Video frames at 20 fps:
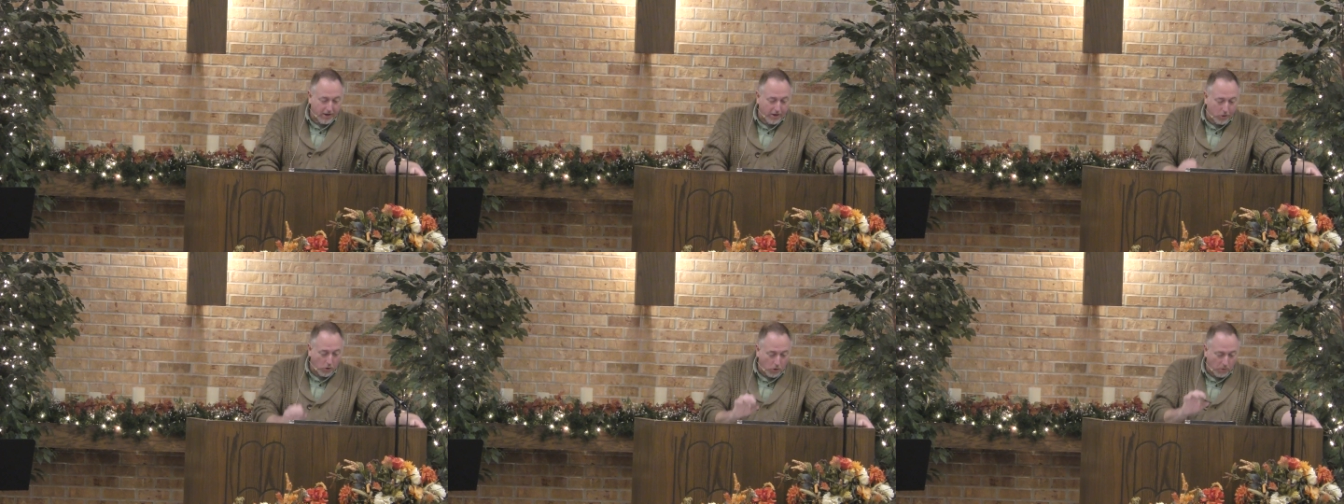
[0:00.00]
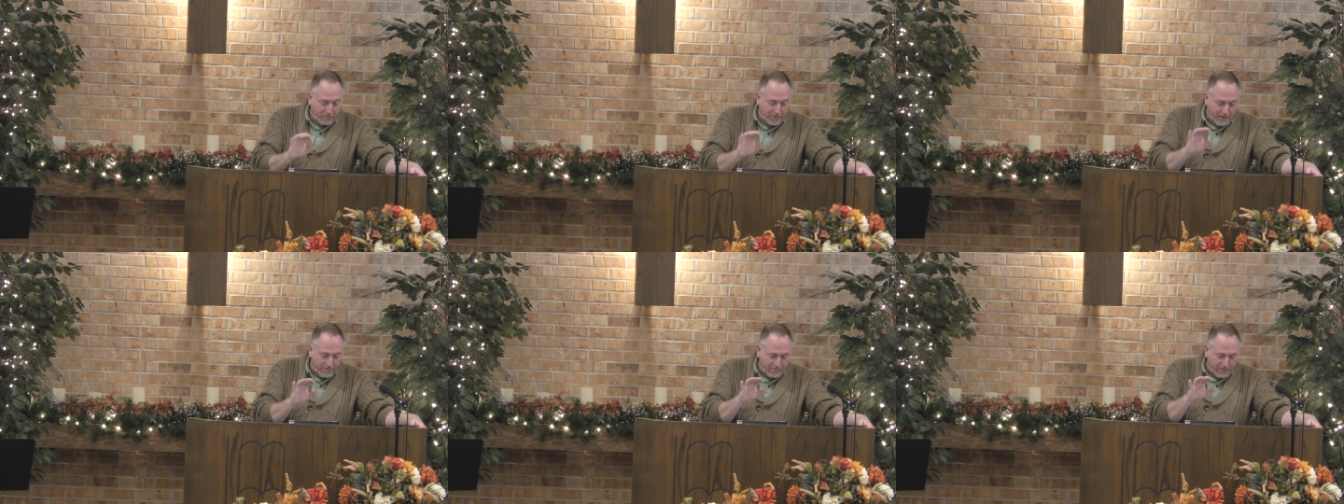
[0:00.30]
I
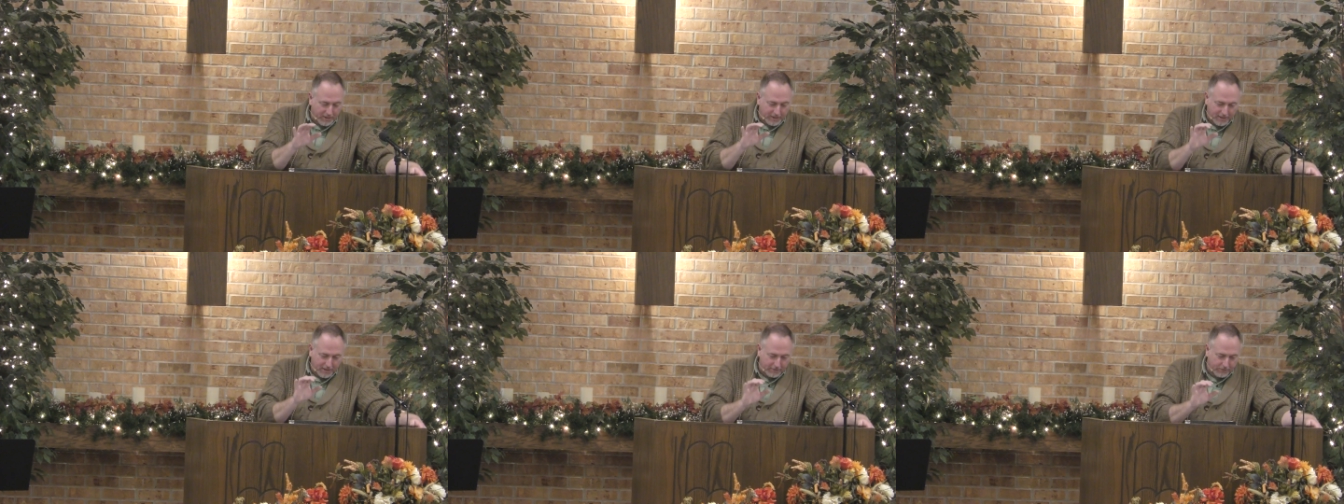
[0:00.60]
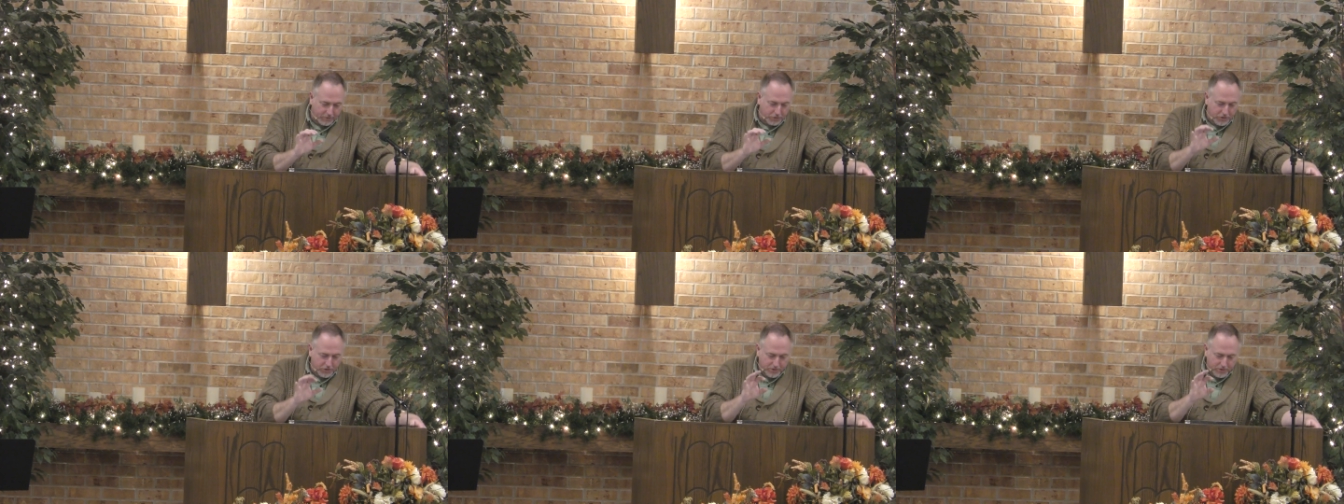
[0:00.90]
hope that might
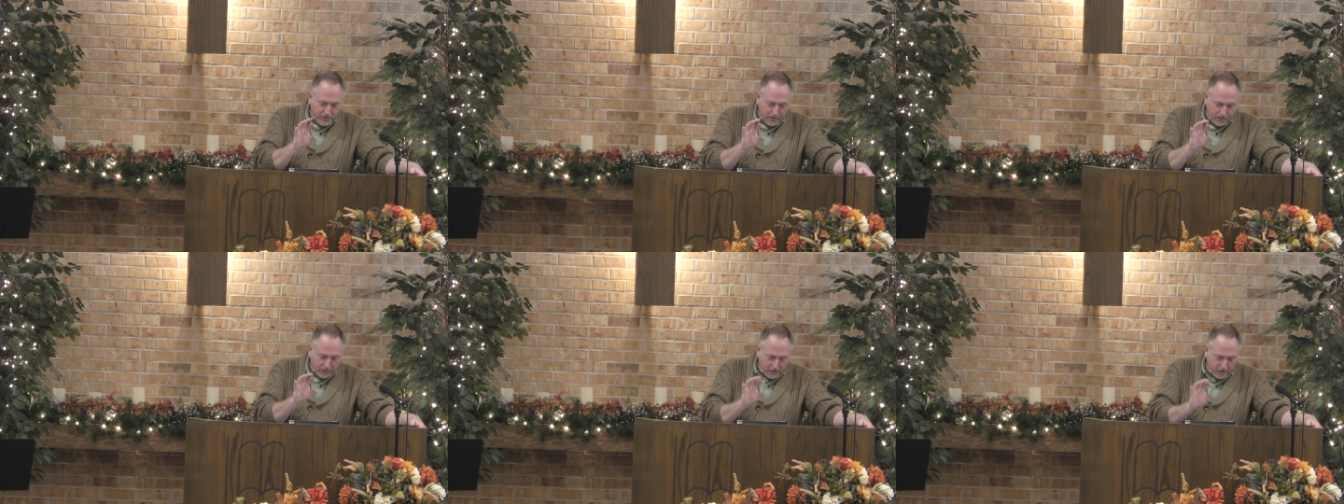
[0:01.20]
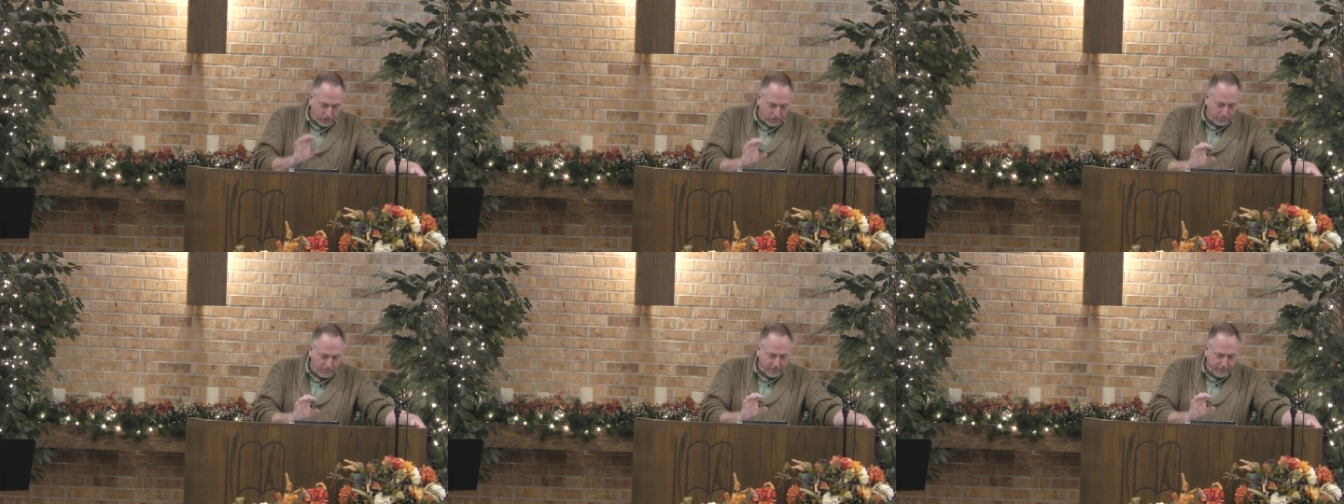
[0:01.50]
give you just a
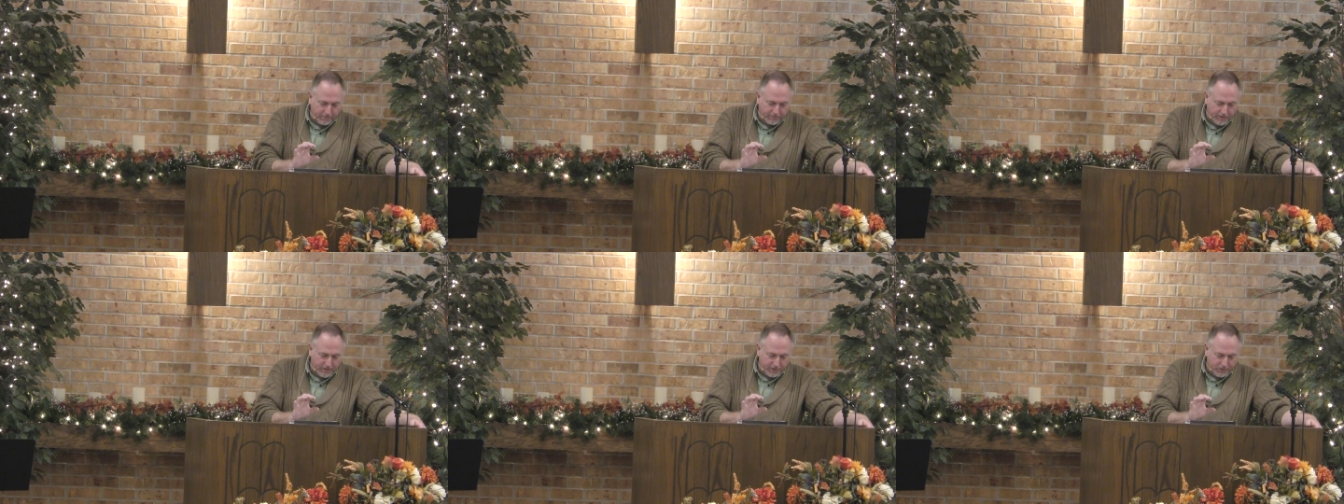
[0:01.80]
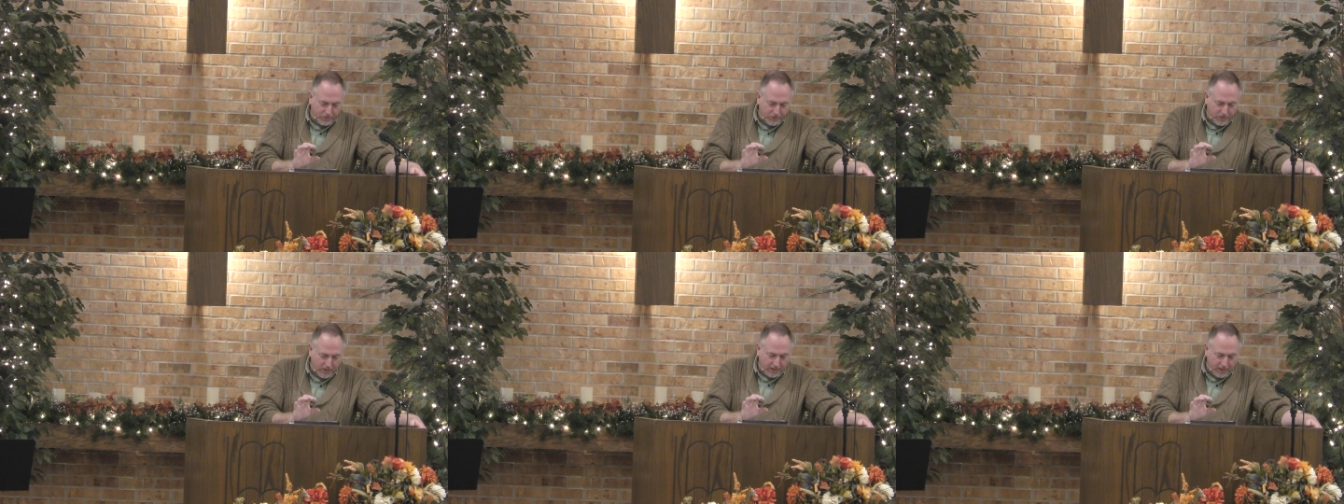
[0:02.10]
little bit of
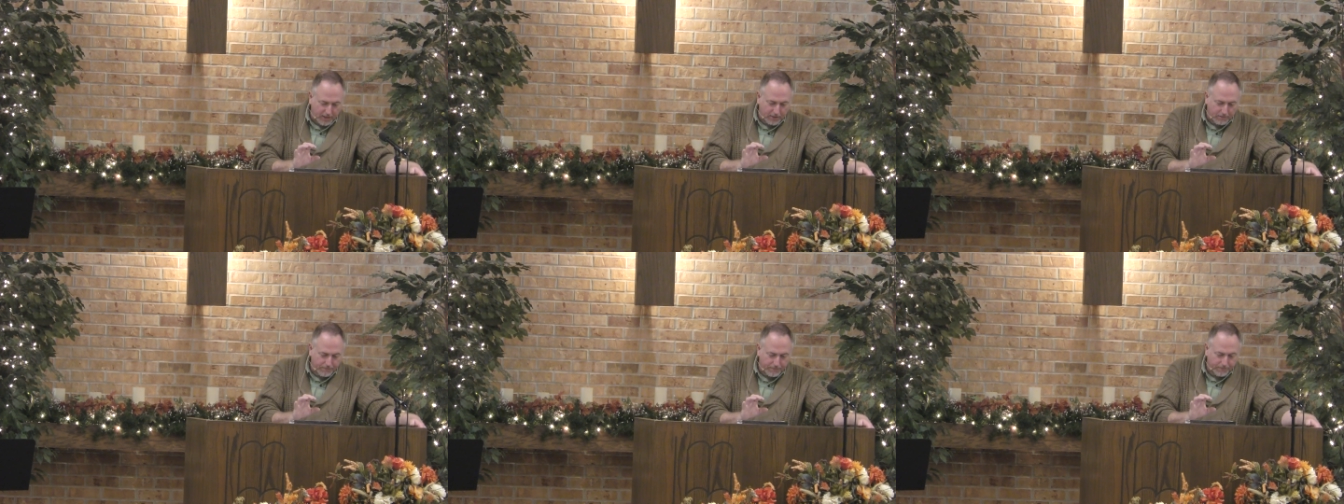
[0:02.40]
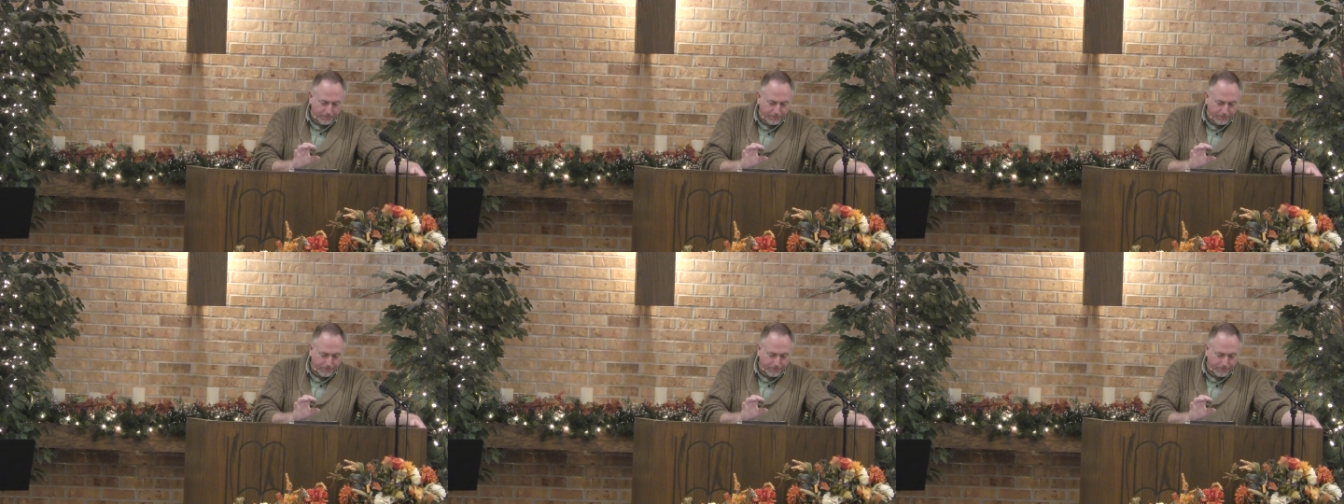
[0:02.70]
insight.